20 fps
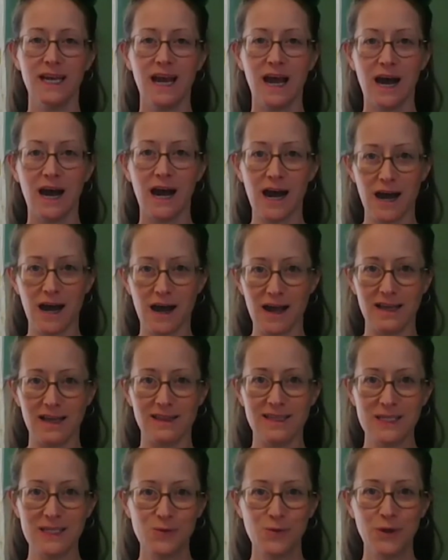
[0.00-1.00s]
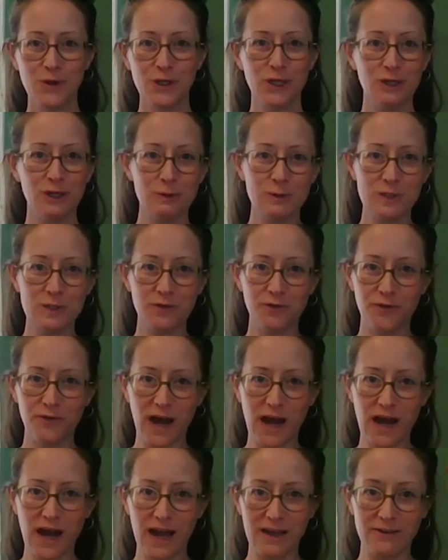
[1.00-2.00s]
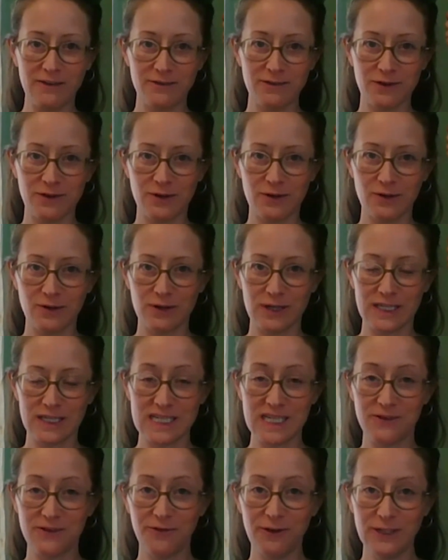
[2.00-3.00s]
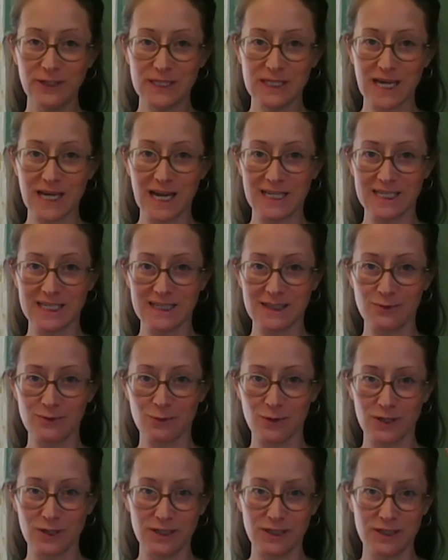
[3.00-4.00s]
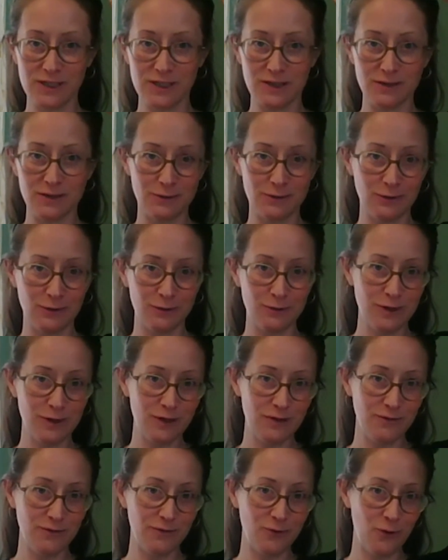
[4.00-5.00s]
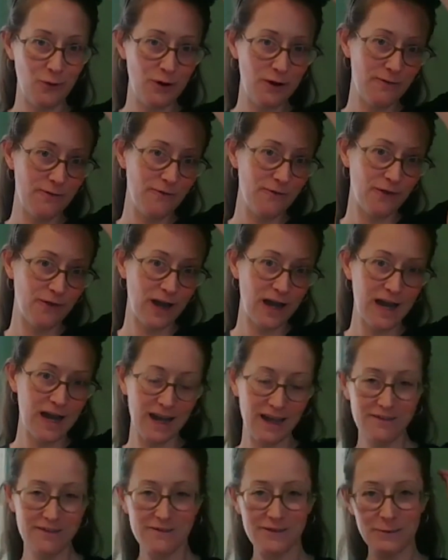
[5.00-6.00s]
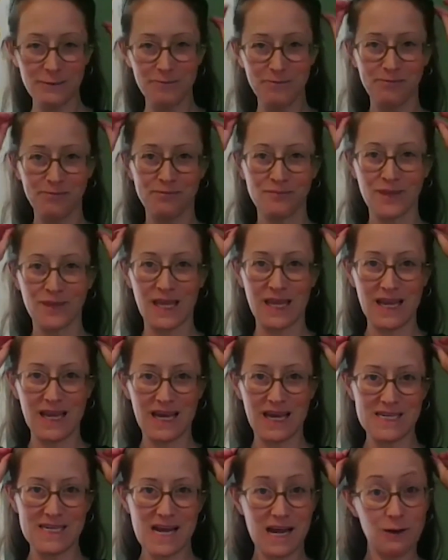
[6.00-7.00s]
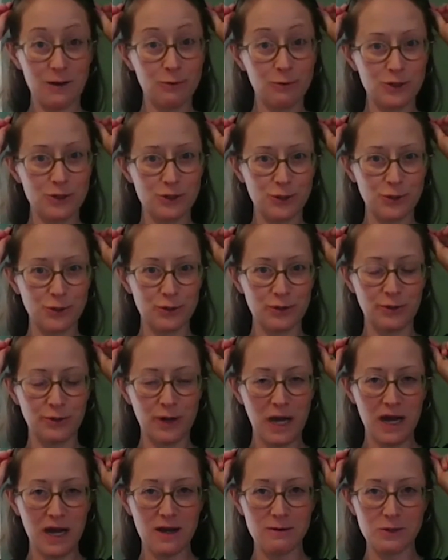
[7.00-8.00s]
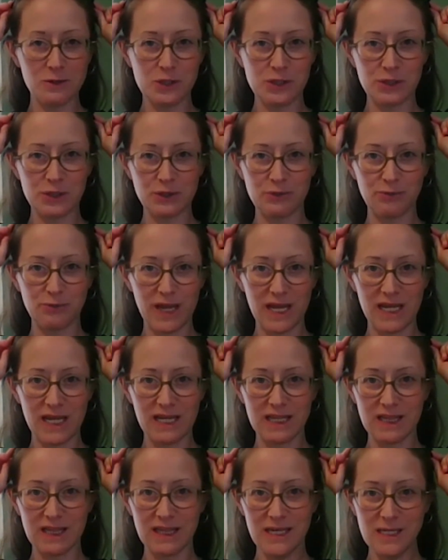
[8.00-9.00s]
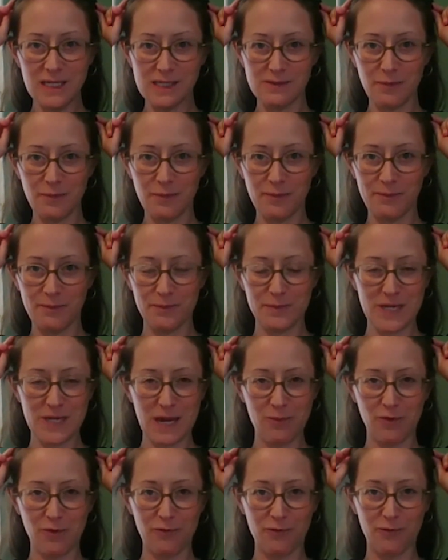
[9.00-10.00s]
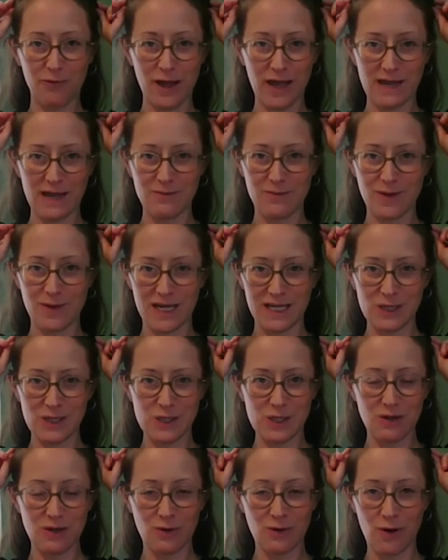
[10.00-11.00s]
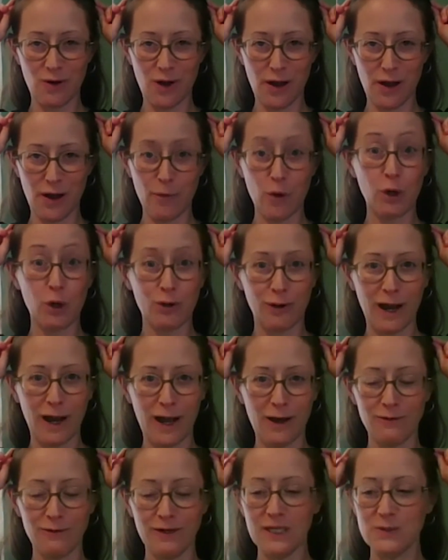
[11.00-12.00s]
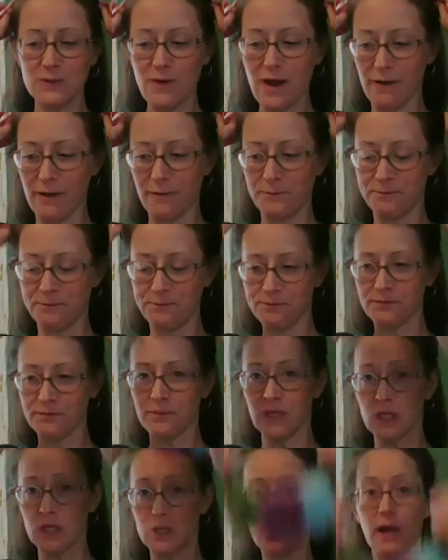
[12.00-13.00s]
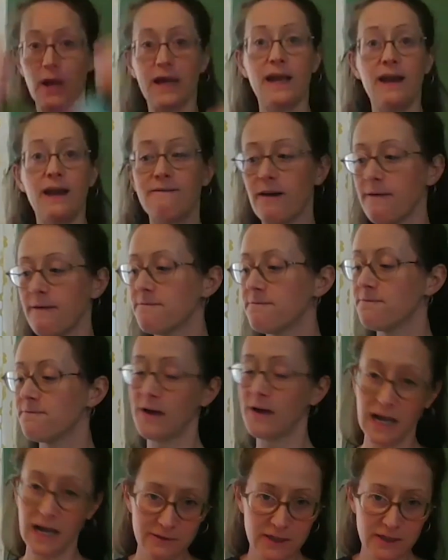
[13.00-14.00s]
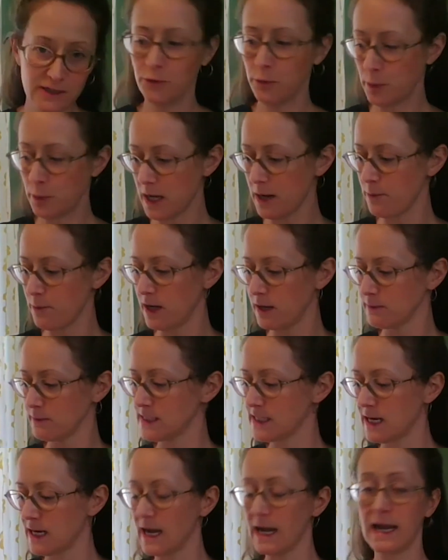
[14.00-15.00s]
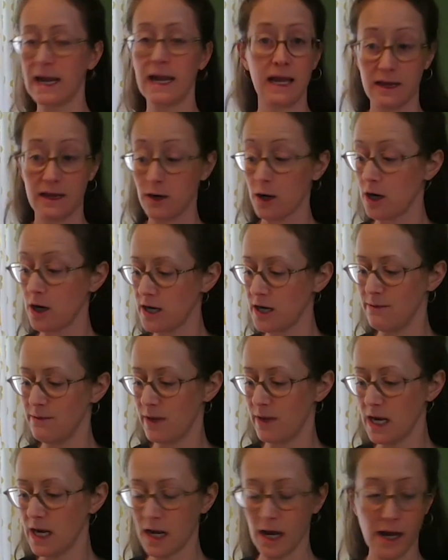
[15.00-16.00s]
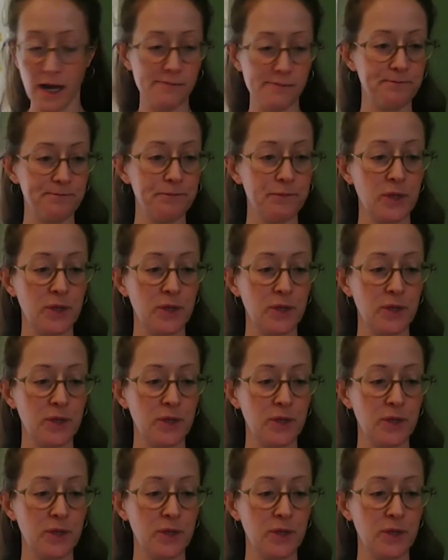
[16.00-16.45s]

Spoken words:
And this one used 5 in different sizes, 1, 2, 3, 4, 5. And I will show you how to make this type of headband or crown as well. So I have 5 different pom-poms that I had already made up.